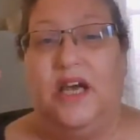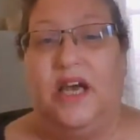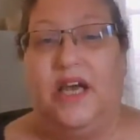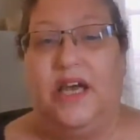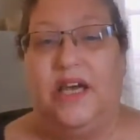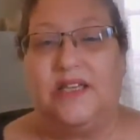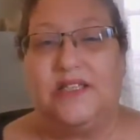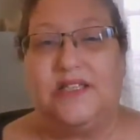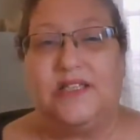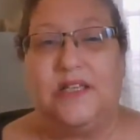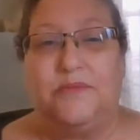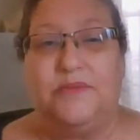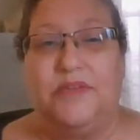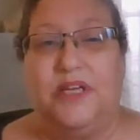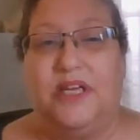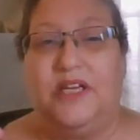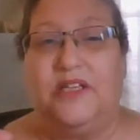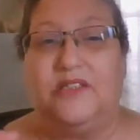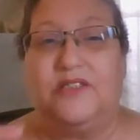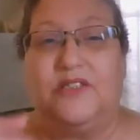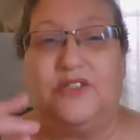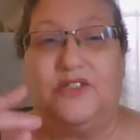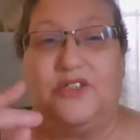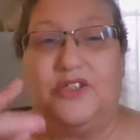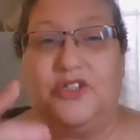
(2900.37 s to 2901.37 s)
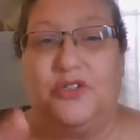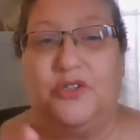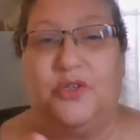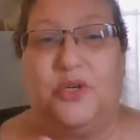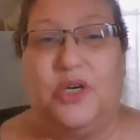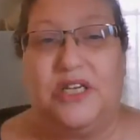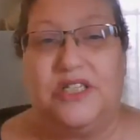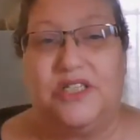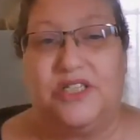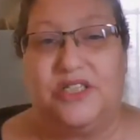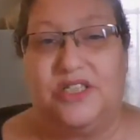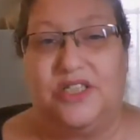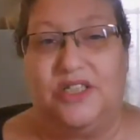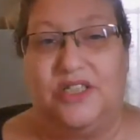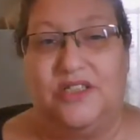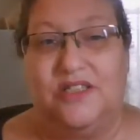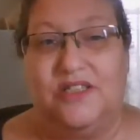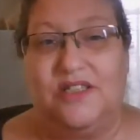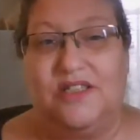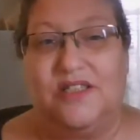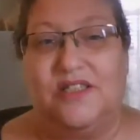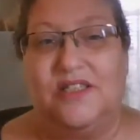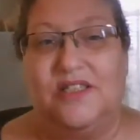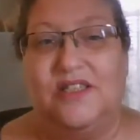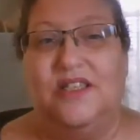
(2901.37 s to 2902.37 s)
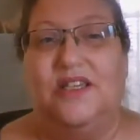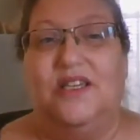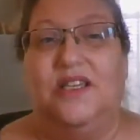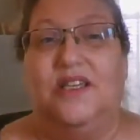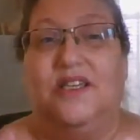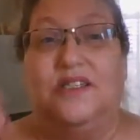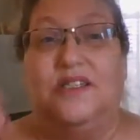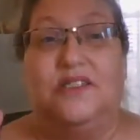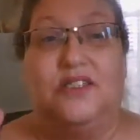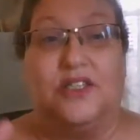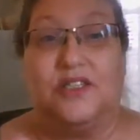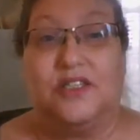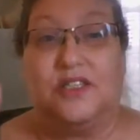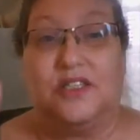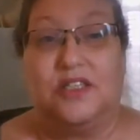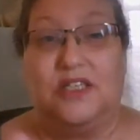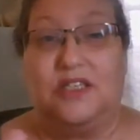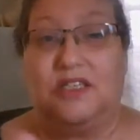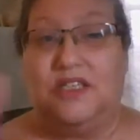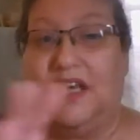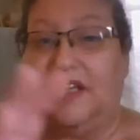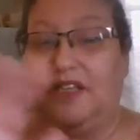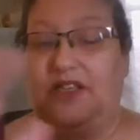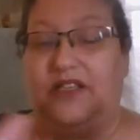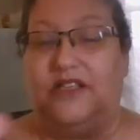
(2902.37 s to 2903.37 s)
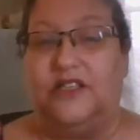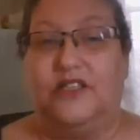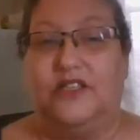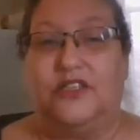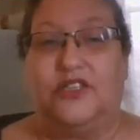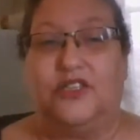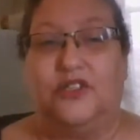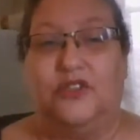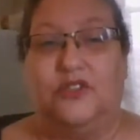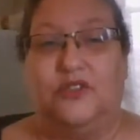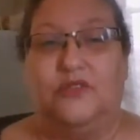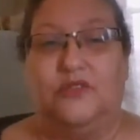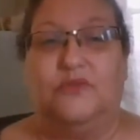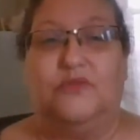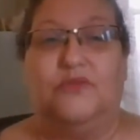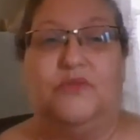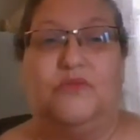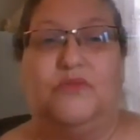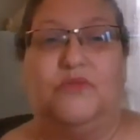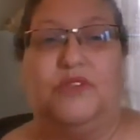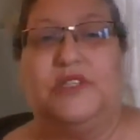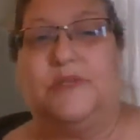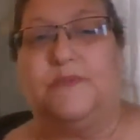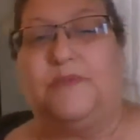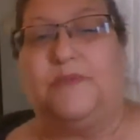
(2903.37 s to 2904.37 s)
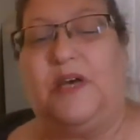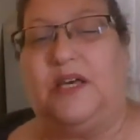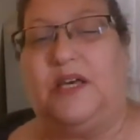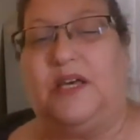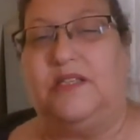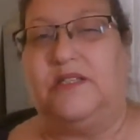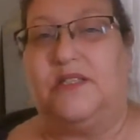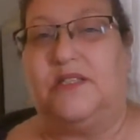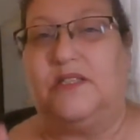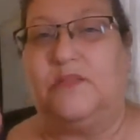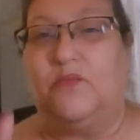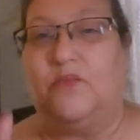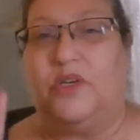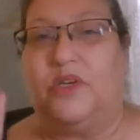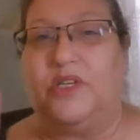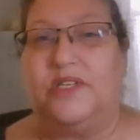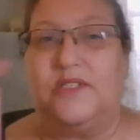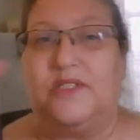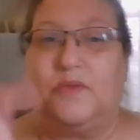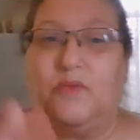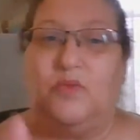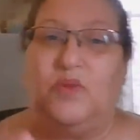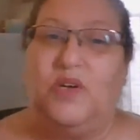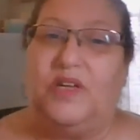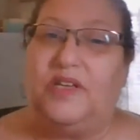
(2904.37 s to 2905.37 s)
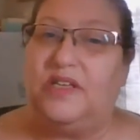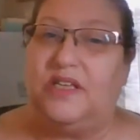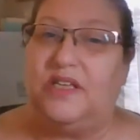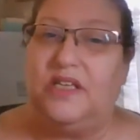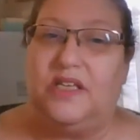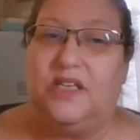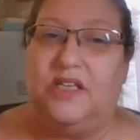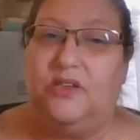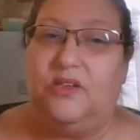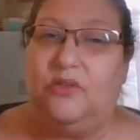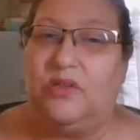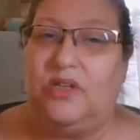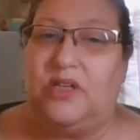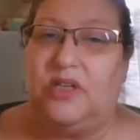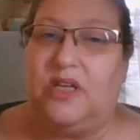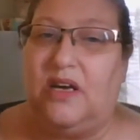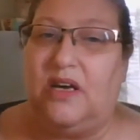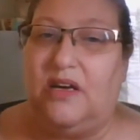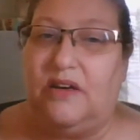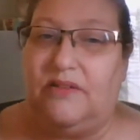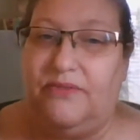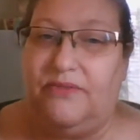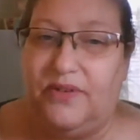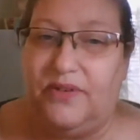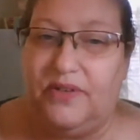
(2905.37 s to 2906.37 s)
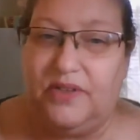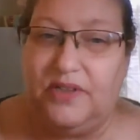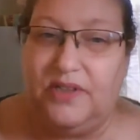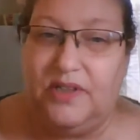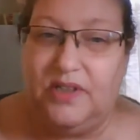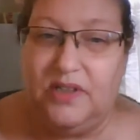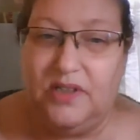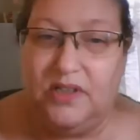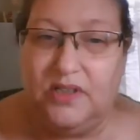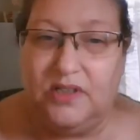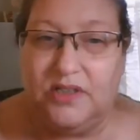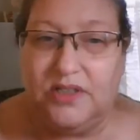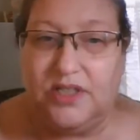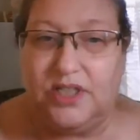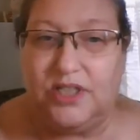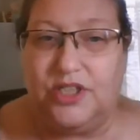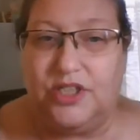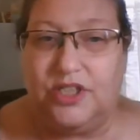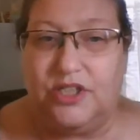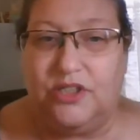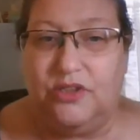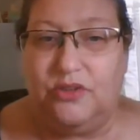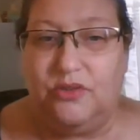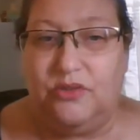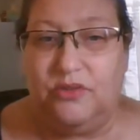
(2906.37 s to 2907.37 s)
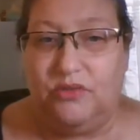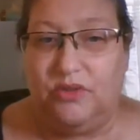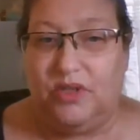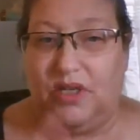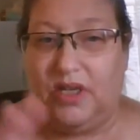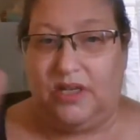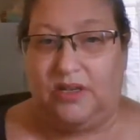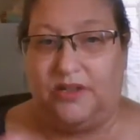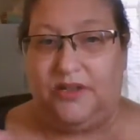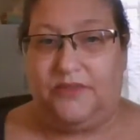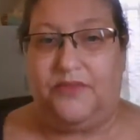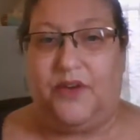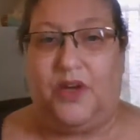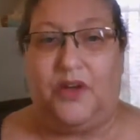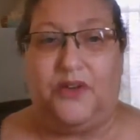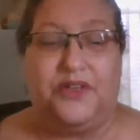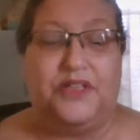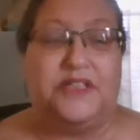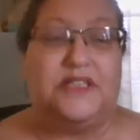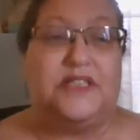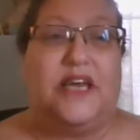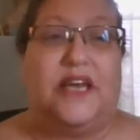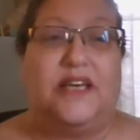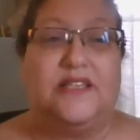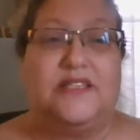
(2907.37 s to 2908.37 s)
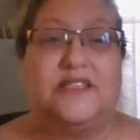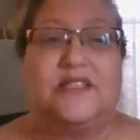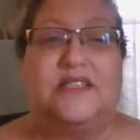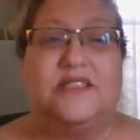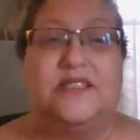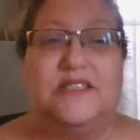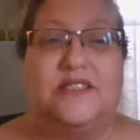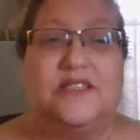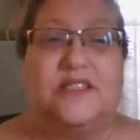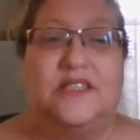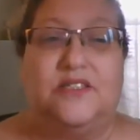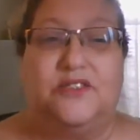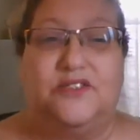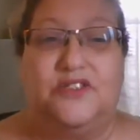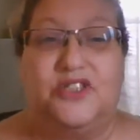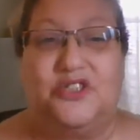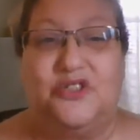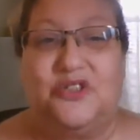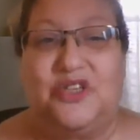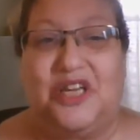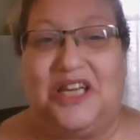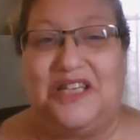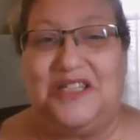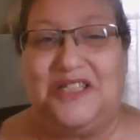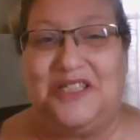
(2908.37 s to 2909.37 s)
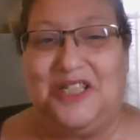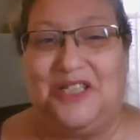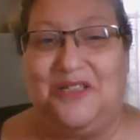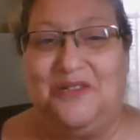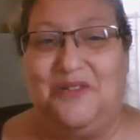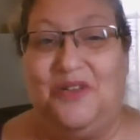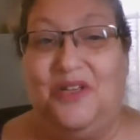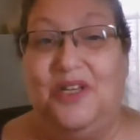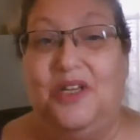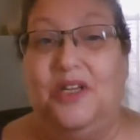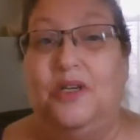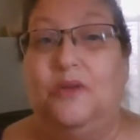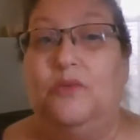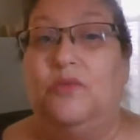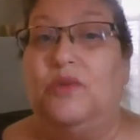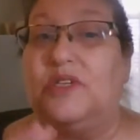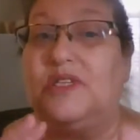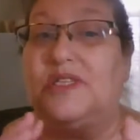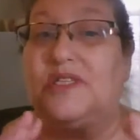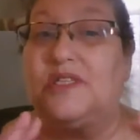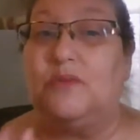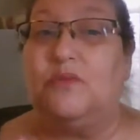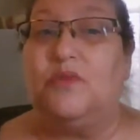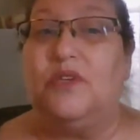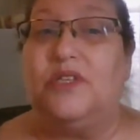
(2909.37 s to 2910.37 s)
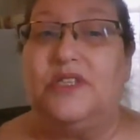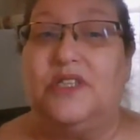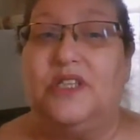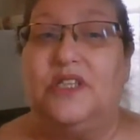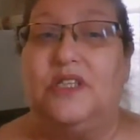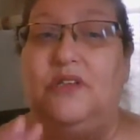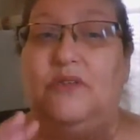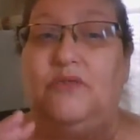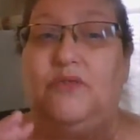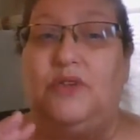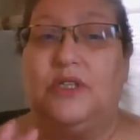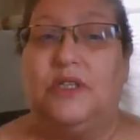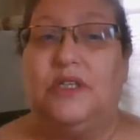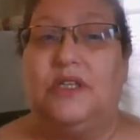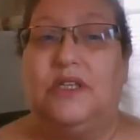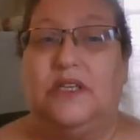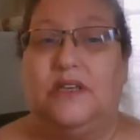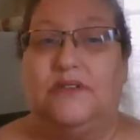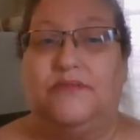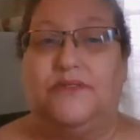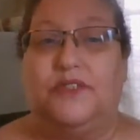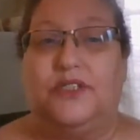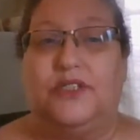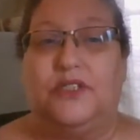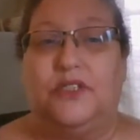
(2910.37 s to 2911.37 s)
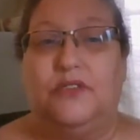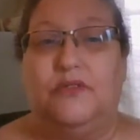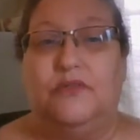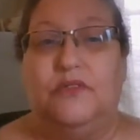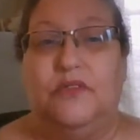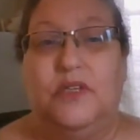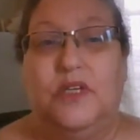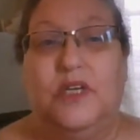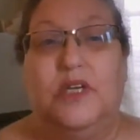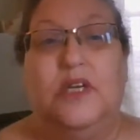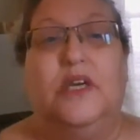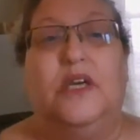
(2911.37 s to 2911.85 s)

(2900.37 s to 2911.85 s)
I ask them to answer 2 questions just in that initial response. What is one thing you love to do out of all the tasks and skills you can do? What is the one thing you really love to do?